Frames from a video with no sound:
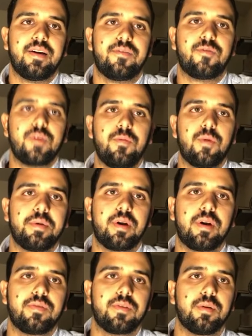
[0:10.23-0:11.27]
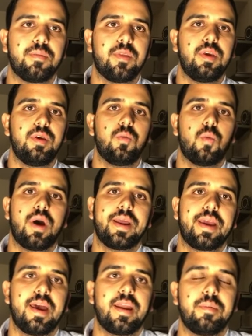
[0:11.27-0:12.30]
free webinar from the One
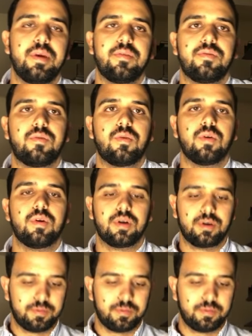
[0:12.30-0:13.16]
Academy for